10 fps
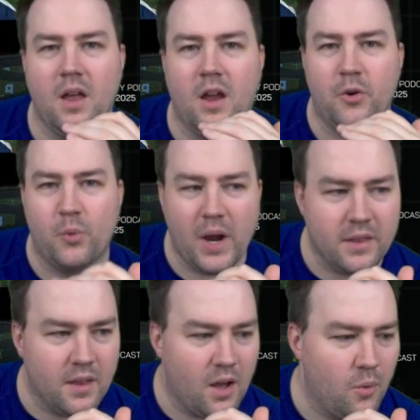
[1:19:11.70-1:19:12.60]

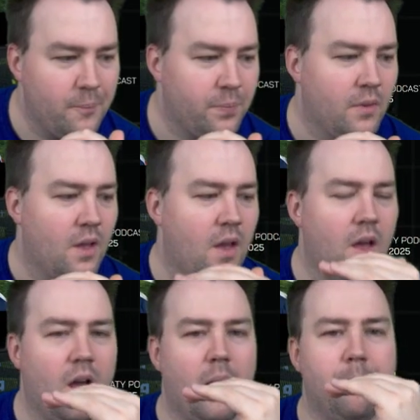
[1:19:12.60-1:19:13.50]
right now
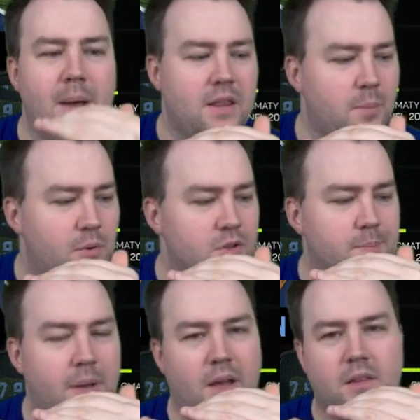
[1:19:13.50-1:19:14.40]
better
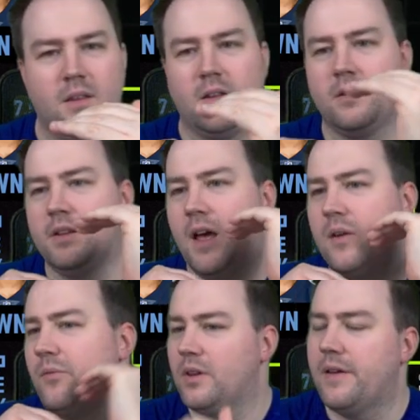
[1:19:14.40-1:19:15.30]
prospect
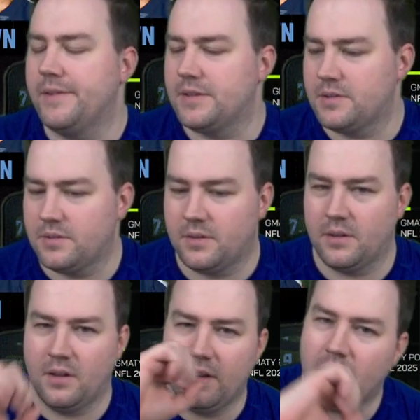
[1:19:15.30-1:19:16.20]
than Will Levis?
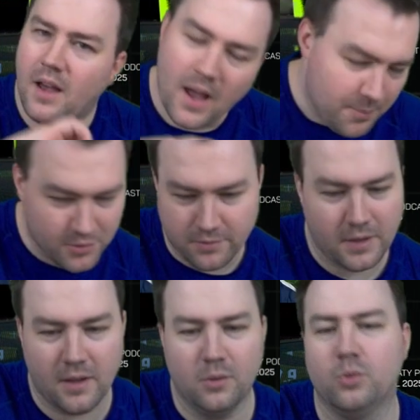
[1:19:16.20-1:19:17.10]

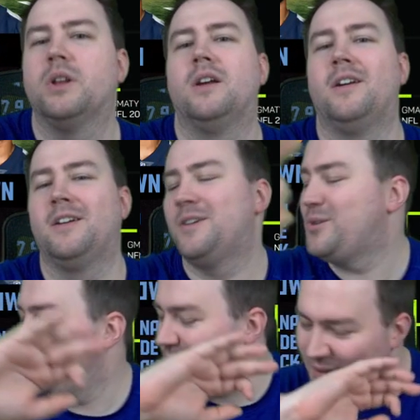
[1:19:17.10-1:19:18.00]
Absolutely.
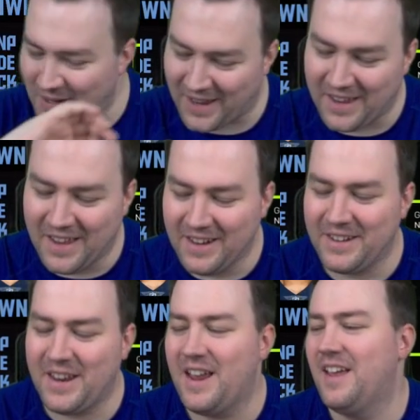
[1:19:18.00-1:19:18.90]
Like,
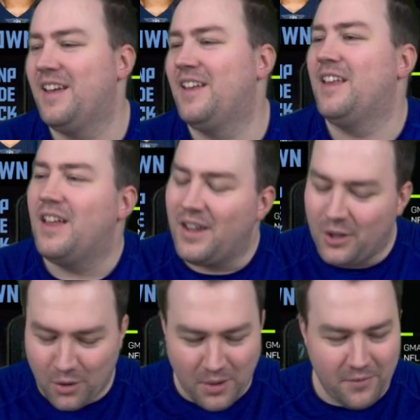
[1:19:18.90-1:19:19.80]

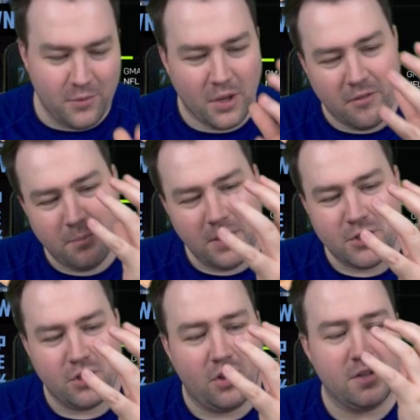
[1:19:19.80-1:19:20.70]
if you give me a
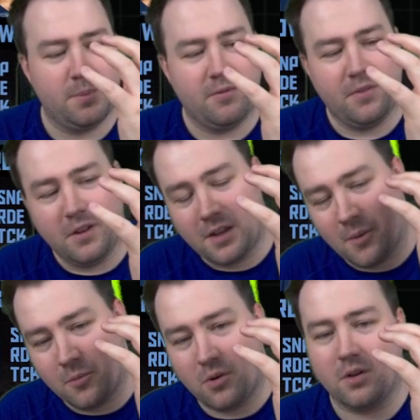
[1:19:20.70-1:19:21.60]
choice between
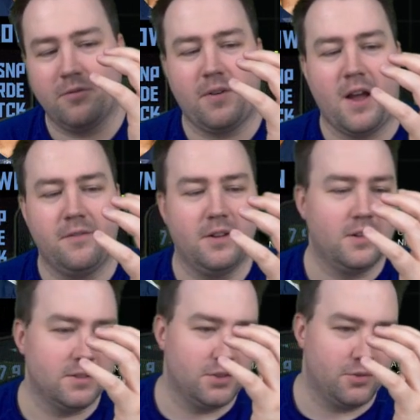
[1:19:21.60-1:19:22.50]
Cam Ward 5
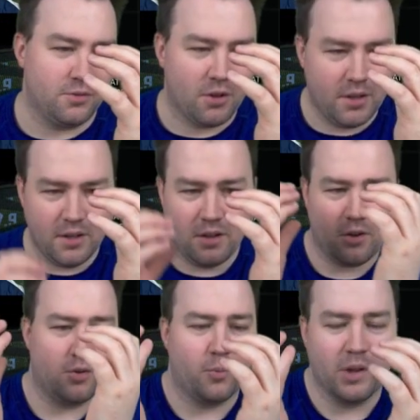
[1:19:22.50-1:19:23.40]
years on a rookie deal
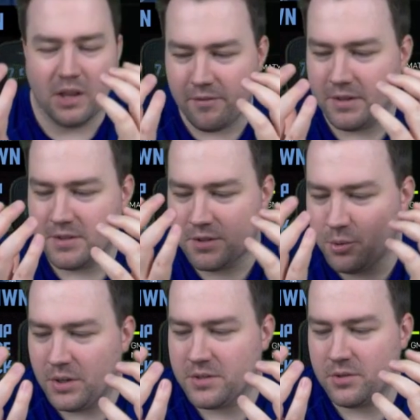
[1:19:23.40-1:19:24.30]
or Will Levis 2
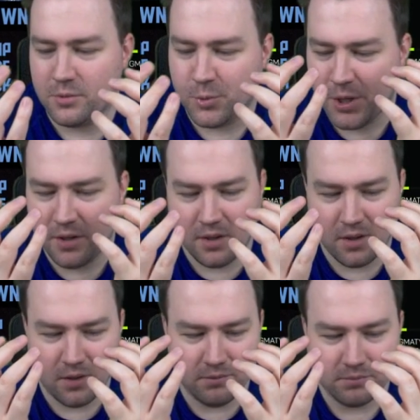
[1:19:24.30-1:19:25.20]
years on a rookie
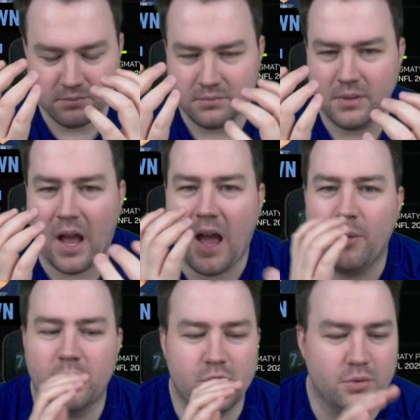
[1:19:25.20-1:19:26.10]
deal, I
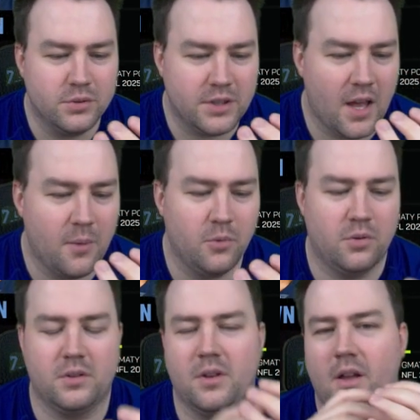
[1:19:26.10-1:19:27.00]
will choose Cam Ward